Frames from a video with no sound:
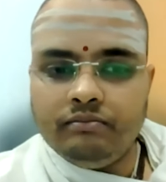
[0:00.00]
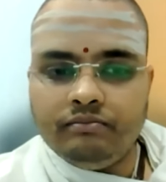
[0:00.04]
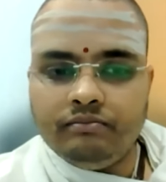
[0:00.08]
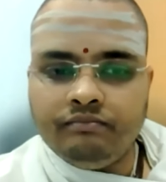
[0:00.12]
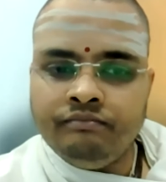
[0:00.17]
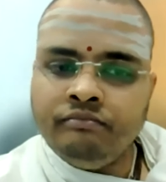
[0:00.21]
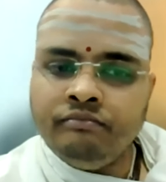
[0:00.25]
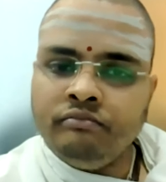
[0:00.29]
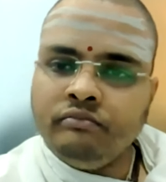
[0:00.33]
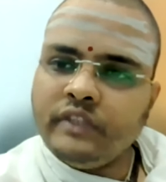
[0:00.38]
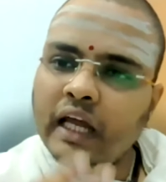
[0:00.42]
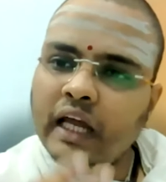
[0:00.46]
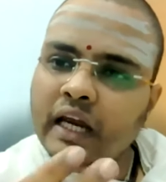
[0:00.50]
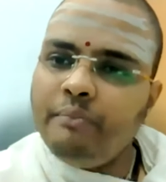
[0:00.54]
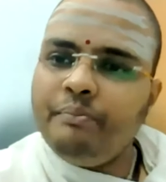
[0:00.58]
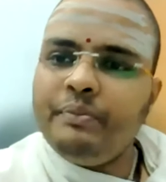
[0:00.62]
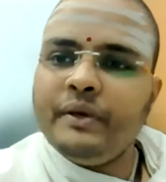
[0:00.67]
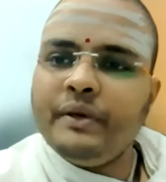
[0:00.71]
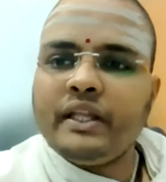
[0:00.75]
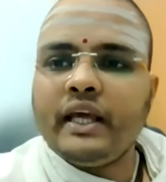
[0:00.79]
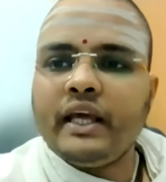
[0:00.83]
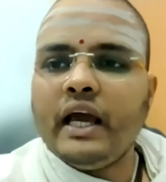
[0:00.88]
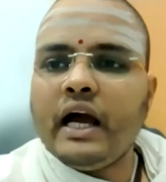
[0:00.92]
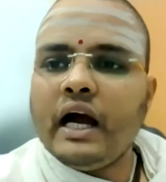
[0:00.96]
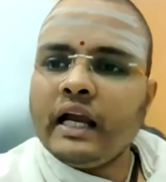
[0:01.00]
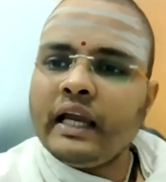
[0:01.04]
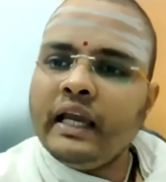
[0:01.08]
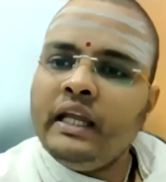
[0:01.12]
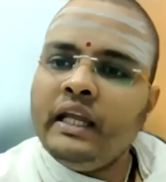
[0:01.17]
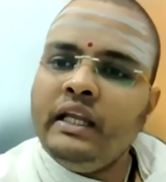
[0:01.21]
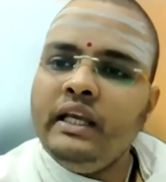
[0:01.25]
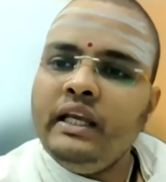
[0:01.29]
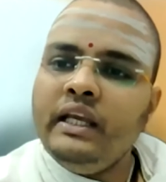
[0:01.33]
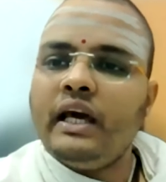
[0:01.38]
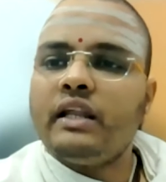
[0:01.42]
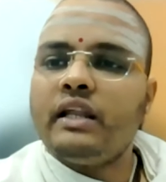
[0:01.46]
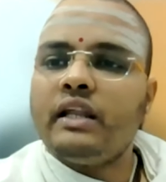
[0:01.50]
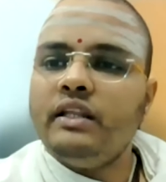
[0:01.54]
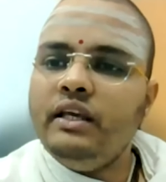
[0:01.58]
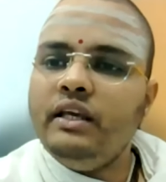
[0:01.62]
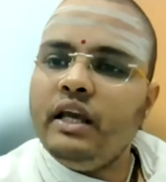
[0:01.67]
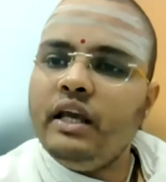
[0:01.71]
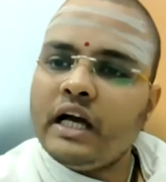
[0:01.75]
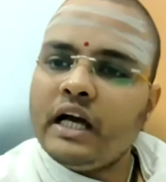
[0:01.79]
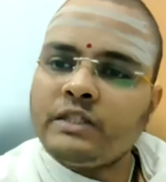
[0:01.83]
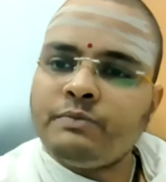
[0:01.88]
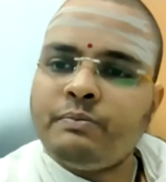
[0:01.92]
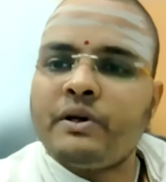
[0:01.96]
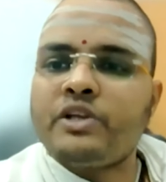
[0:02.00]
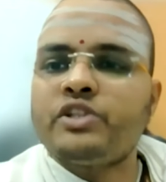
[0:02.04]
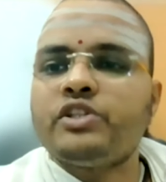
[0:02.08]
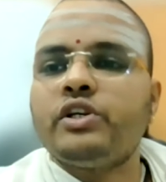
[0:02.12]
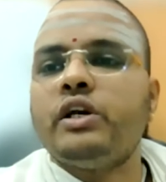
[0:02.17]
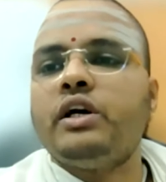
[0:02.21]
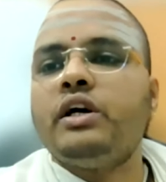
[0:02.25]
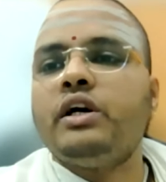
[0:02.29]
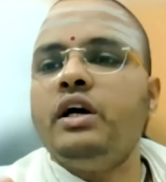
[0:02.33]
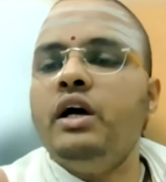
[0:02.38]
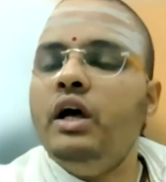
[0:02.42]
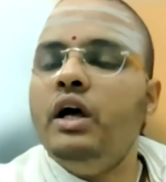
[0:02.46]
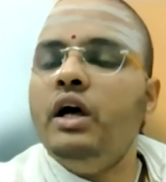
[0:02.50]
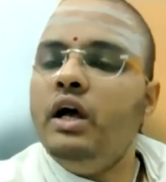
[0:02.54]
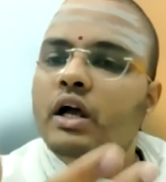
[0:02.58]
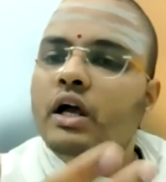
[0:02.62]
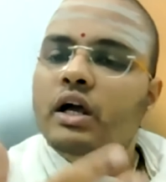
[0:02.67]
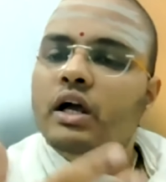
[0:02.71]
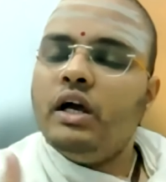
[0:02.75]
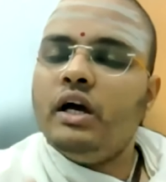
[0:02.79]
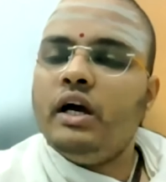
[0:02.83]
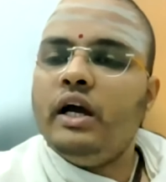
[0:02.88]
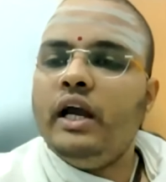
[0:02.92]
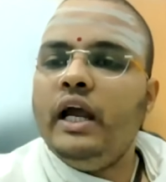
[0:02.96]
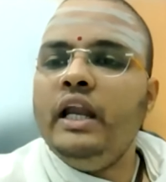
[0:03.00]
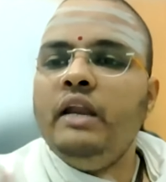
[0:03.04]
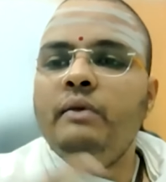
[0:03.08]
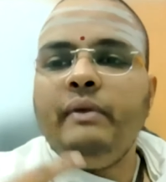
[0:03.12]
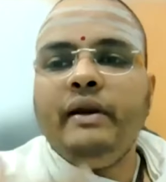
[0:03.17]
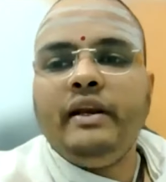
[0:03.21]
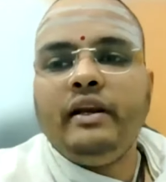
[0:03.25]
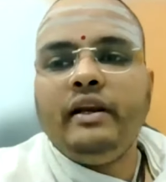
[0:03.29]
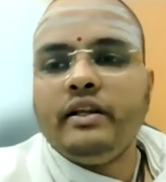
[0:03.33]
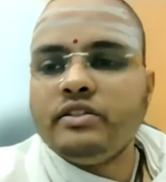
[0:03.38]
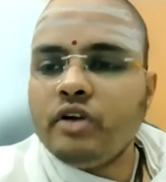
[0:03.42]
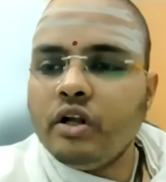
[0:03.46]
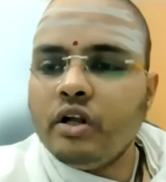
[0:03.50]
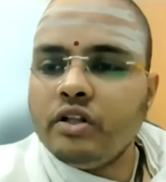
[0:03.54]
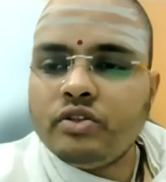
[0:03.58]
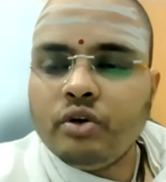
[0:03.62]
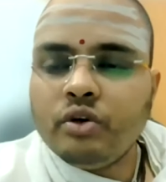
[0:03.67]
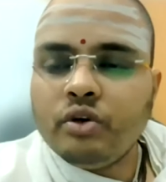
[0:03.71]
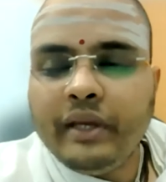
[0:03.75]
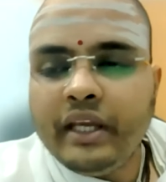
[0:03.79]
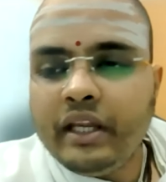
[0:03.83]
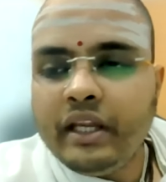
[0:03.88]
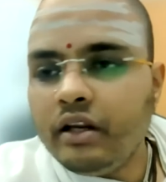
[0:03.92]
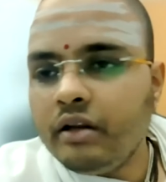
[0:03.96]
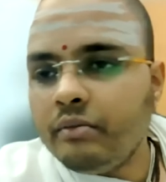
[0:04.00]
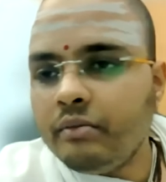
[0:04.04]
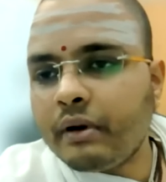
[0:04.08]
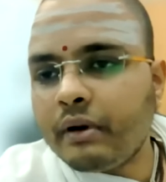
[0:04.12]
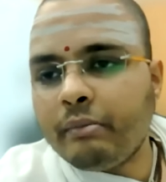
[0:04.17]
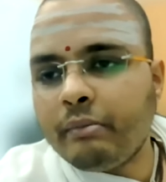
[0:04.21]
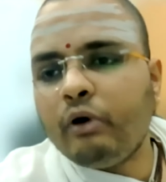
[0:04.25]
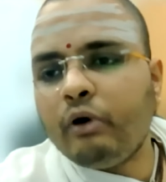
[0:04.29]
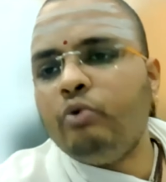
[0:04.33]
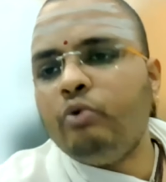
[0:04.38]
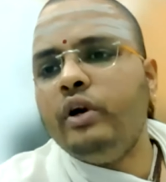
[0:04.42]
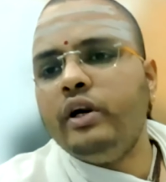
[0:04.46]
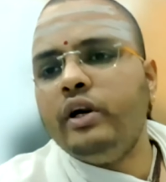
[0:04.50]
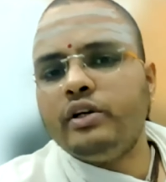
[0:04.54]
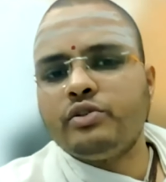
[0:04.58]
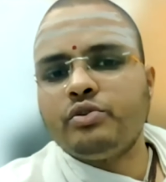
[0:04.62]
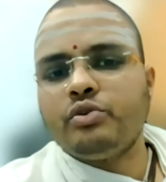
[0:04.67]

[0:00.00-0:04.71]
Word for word: Nalipyate. Again, here the Asparsha uh, element is also being propounded.